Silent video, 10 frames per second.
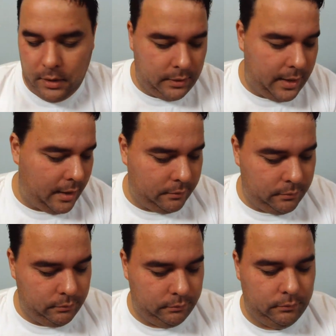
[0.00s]
Now,
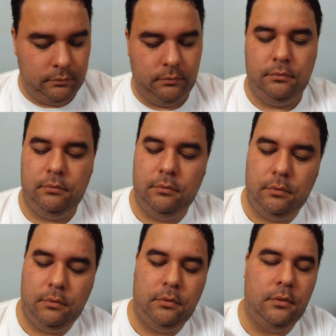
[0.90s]

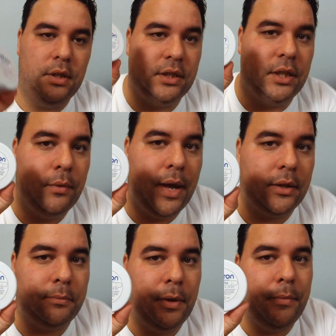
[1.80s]
the
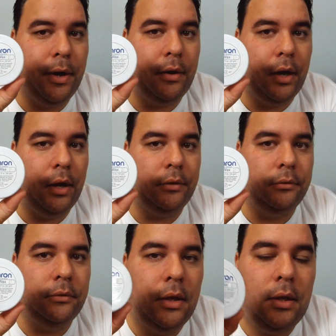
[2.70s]
SynWax by Meron.
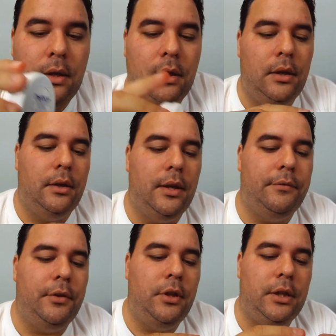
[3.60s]
Now,
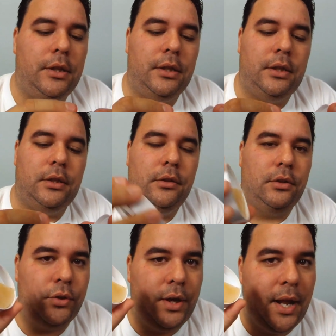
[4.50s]
if you look at this
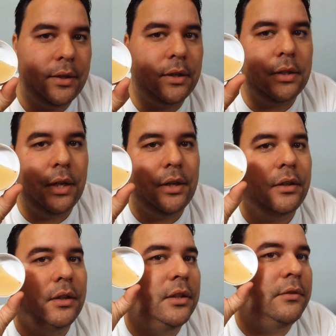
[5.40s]
straight out of the
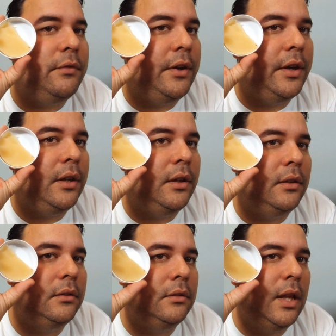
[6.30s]
container, it's very
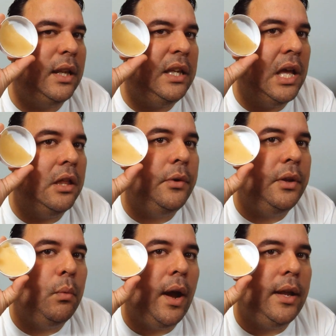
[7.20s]
like yellowy
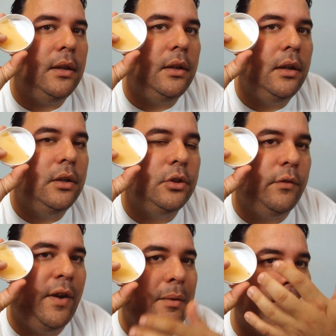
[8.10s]
white. So
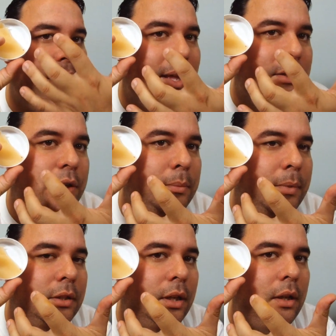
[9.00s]
if I apply that straight to my
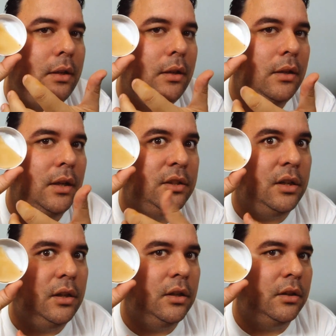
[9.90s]
skin, it's
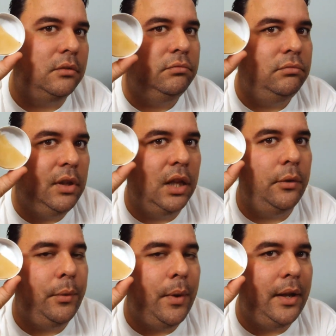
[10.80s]
gonna look
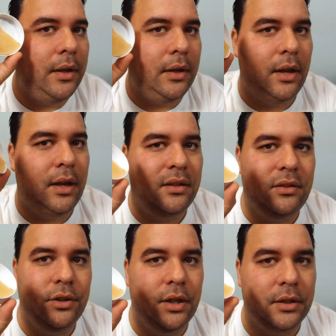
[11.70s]
yellowy white, and
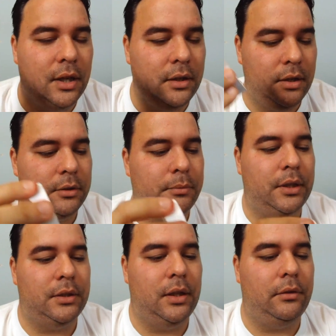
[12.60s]
you're gonna tell that it's a
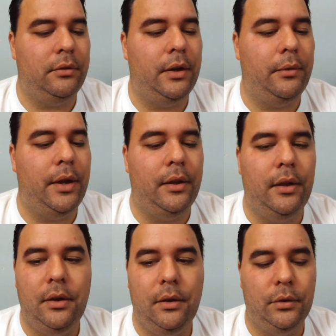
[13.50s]
prosthetic right away
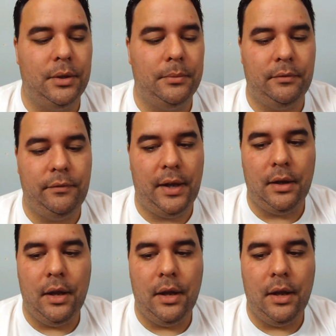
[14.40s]
or something fake.